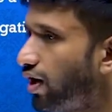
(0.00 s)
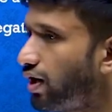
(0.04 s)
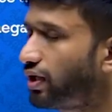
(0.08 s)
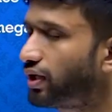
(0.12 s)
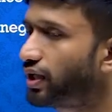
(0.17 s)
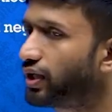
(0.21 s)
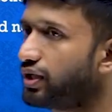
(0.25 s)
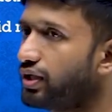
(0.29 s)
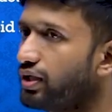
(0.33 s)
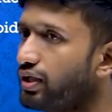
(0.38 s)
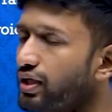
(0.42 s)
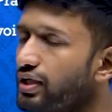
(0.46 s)

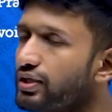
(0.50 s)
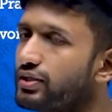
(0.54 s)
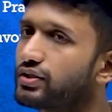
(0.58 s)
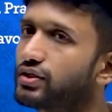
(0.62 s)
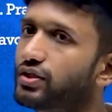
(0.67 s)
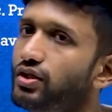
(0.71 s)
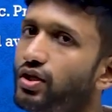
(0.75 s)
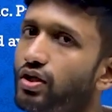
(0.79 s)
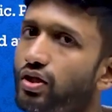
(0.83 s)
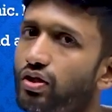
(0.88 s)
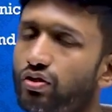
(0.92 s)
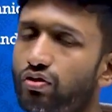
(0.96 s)

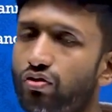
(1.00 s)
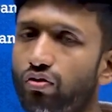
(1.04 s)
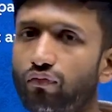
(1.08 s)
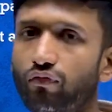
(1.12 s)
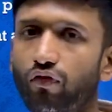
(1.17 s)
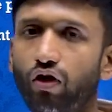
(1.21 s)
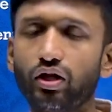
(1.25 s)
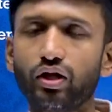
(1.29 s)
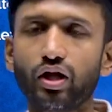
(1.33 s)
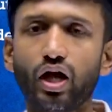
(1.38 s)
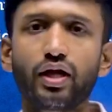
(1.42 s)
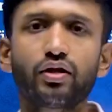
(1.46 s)

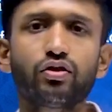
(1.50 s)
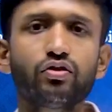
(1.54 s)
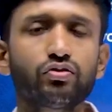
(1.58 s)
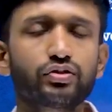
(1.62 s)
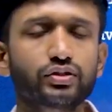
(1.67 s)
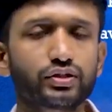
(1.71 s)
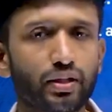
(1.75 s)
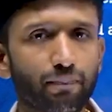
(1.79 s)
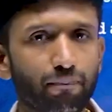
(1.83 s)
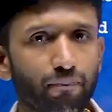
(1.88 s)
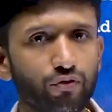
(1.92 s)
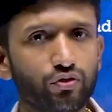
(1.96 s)
are you
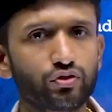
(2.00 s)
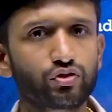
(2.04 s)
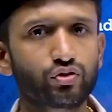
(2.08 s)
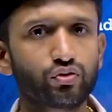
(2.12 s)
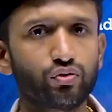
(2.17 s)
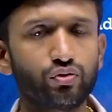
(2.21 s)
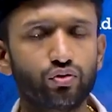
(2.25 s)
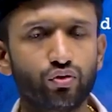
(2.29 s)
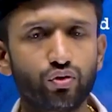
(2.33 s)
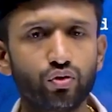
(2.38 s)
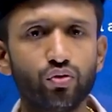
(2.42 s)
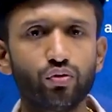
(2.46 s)
supposed to
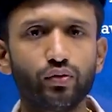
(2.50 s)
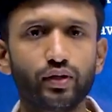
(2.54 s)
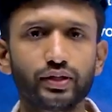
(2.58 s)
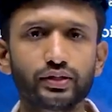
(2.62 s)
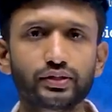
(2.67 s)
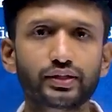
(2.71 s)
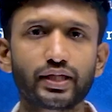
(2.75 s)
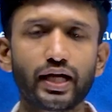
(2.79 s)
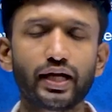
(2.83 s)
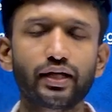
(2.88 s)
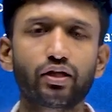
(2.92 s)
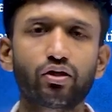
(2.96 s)
do is
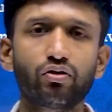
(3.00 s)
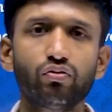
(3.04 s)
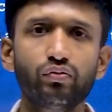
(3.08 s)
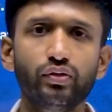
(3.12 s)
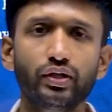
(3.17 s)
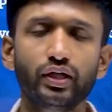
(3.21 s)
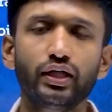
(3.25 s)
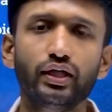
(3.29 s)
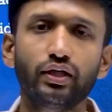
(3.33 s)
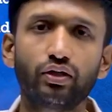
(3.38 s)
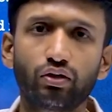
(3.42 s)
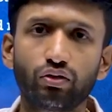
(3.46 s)
that you
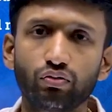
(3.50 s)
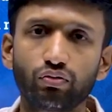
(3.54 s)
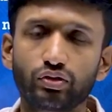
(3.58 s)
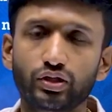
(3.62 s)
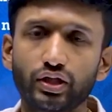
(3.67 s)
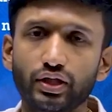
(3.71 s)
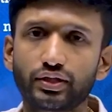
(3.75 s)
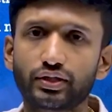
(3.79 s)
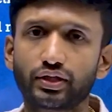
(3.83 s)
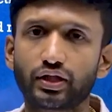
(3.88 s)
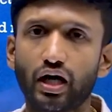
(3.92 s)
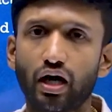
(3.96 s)
need to
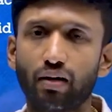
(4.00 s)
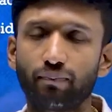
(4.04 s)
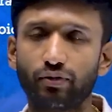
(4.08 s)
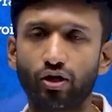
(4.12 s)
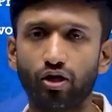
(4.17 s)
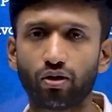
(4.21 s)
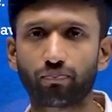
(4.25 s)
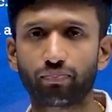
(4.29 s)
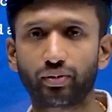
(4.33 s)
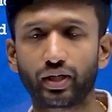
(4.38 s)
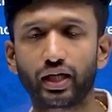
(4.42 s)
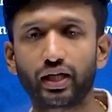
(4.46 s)
just calm your
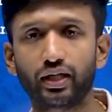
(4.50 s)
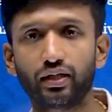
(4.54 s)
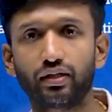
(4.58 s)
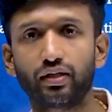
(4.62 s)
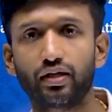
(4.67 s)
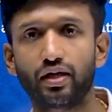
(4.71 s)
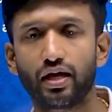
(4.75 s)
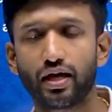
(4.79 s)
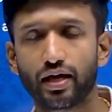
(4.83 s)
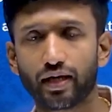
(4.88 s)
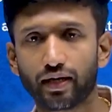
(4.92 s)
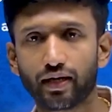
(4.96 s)
brain,
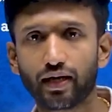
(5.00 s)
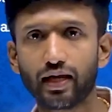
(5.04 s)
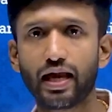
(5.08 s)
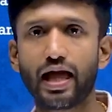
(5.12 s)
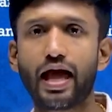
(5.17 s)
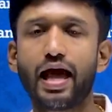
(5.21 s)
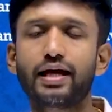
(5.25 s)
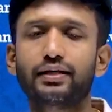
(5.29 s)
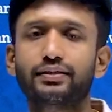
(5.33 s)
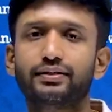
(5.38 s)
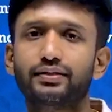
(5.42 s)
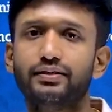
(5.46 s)

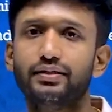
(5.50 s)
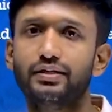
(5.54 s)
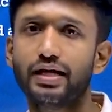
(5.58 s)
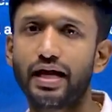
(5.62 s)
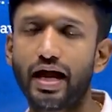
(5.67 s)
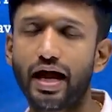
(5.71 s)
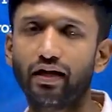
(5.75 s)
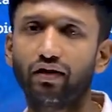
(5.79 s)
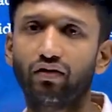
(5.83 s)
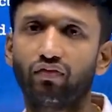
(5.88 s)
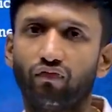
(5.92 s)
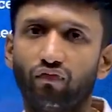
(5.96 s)
relax
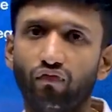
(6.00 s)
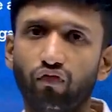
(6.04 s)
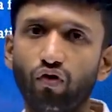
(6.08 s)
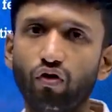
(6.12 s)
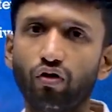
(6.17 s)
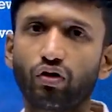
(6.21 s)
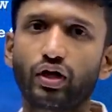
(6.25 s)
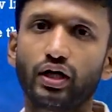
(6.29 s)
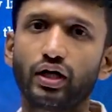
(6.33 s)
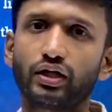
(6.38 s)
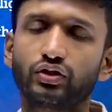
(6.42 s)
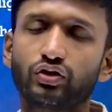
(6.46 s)
and
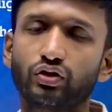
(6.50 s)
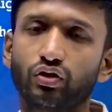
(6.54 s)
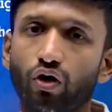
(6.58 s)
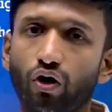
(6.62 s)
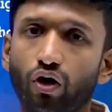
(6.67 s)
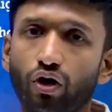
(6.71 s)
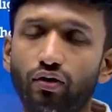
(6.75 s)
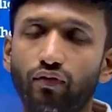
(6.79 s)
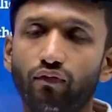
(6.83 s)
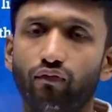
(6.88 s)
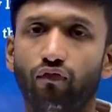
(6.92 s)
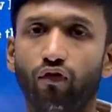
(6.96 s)
focus
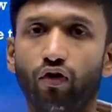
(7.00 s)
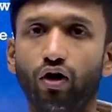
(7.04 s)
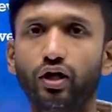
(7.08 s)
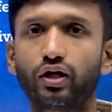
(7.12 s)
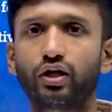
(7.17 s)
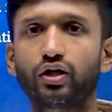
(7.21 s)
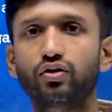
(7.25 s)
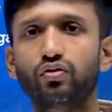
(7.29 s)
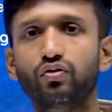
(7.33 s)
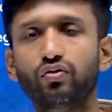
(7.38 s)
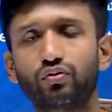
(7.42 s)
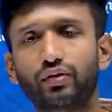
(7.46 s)
on what
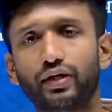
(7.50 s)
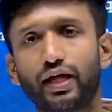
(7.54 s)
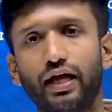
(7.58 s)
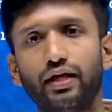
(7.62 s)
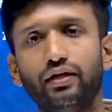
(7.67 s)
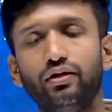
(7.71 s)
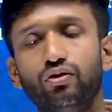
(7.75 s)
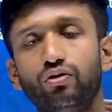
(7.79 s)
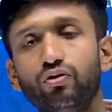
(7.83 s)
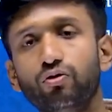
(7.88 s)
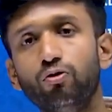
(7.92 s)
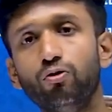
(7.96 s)
you can
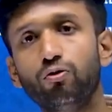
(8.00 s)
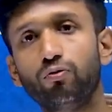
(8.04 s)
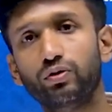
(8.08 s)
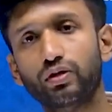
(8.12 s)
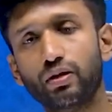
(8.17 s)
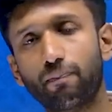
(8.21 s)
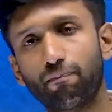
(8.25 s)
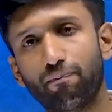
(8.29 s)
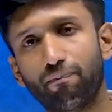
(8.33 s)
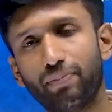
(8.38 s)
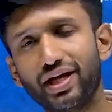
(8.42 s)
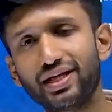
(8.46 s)
do the
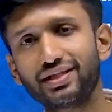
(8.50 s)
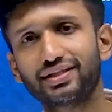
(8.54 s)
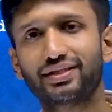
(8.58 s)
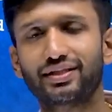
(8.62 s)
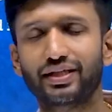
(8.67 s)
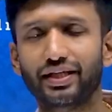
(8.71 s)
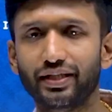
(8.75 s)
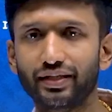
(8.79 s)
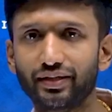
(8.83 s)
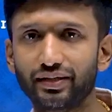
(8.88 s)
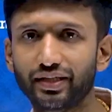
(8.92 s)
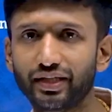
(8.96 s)
best
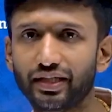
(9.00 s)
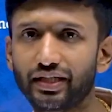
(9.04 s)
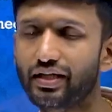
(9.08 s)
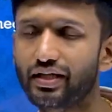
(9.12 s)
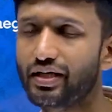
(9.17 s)
in the